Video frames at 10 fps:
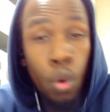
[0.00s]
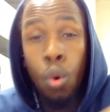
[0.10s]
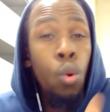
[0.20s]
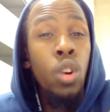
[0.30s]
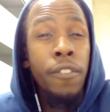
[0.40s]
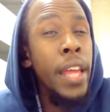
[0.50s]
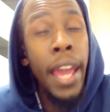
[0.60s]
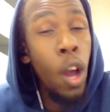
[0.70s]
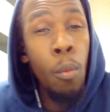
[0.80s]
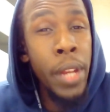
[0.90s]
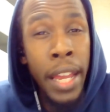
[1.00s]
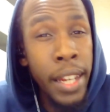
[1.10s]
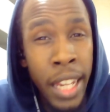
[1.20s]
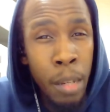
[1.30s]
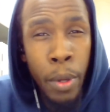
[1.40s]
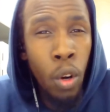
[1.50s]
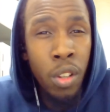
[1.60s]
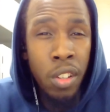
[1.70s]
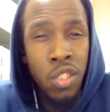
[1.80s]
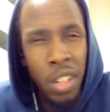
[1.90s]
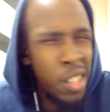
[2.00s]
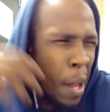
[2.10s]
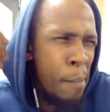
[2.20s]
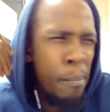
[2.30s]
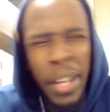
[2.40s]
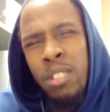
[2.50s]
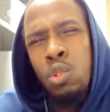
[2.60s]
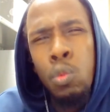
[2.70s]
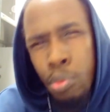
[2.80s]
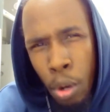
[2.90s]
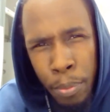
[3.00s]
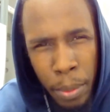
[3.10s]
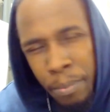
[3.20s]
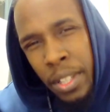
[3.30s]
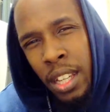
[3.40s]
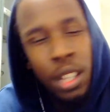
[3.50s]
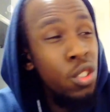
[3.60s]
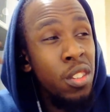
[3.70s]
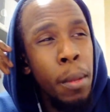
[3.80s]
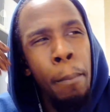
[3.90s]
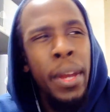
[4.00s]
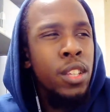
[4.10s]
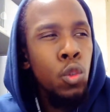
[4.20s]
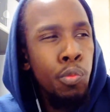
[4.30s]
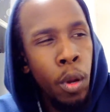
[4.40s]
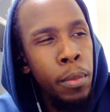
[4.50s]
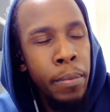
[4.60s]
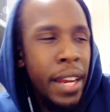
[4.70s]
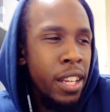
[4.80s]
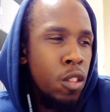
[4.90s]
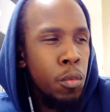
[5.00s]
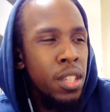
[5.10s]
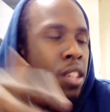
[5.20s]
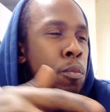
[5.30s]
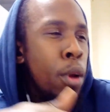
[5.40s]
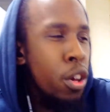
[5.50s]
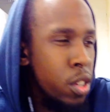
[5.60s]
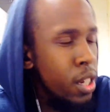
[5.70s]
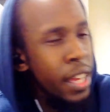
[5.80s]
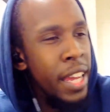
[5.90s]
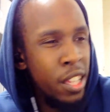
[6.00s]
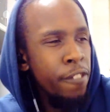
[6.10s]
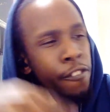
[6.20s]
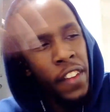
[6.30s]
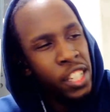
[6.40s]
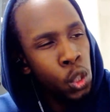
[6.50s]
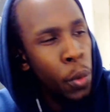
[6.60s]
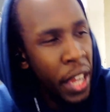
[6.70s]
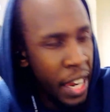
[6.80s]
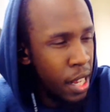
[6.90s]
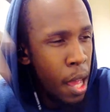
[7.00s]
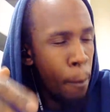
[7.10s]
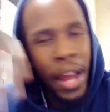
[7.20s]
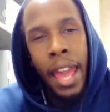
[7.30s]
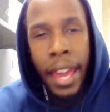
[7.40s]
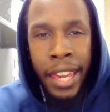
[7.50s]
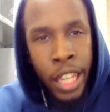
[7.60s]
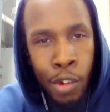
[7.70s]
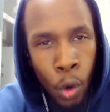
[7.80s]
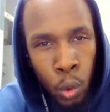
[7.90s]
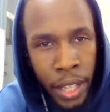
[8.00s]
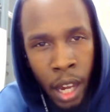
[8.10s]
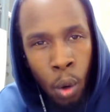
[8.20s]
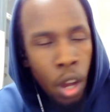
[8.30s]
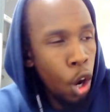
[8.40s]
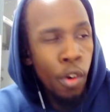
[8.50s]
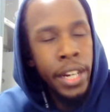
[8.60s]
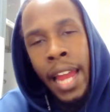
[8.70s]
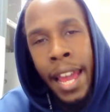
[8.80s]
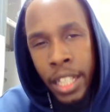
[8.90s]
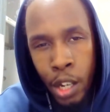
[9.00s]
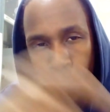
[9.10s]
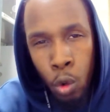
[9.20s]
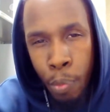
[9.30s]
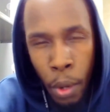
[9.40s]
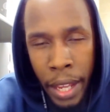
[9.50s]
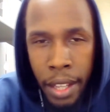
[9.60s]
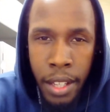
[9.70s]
All of the help they need, because it's just a mental problem. It's just a mental problem that this person is infatuated by an 8-year-old girl or a 9-year-old boy.